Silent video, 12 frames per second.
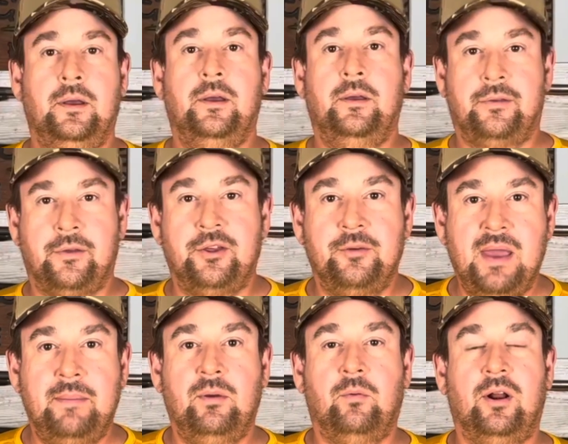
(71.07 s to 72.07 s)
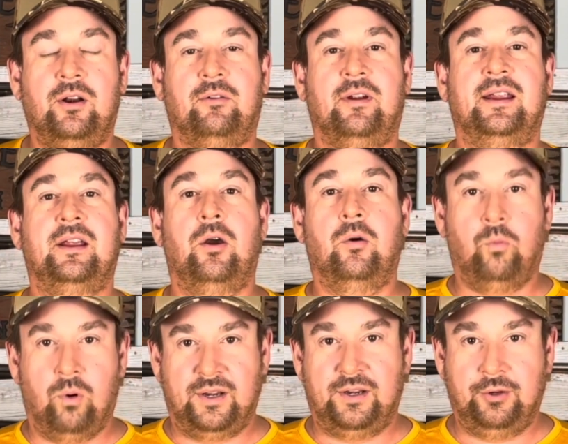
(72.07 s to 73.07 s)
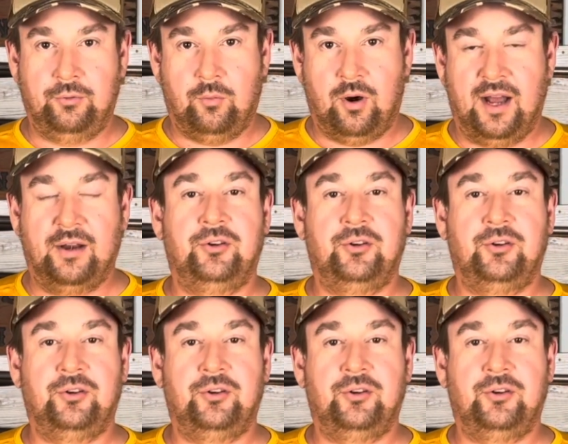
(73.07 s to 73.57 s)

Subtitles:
So you may be wondering, what do you want?